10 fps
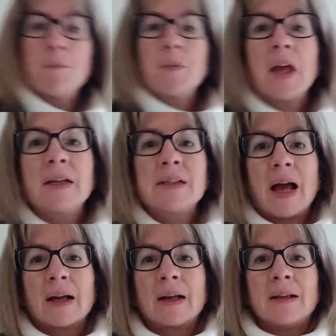
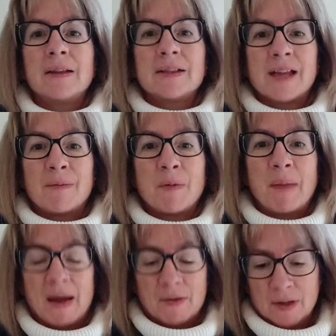exactly the same
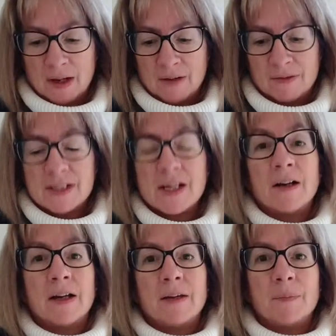amount every
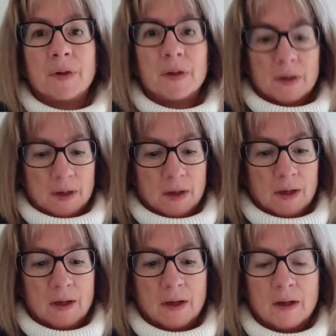time.
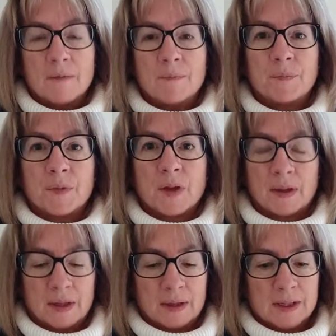I
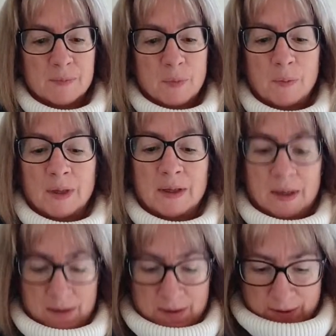think that's probably the
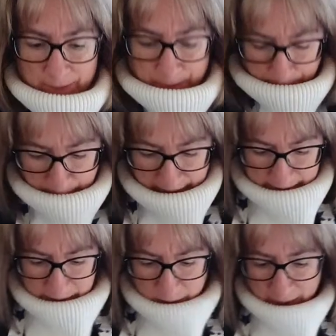
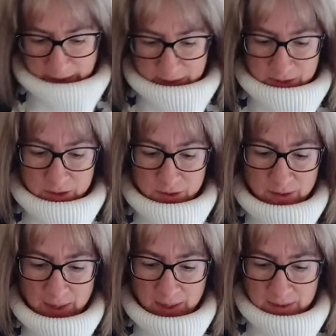best way to do
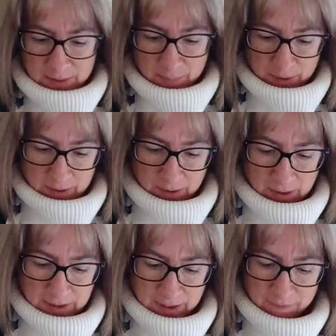that, but I
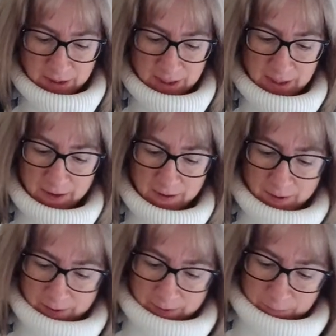don't really
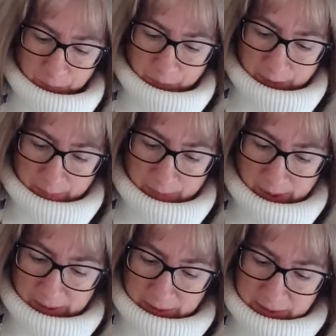
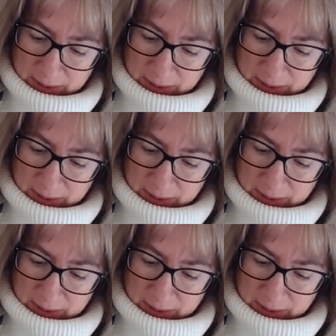mind.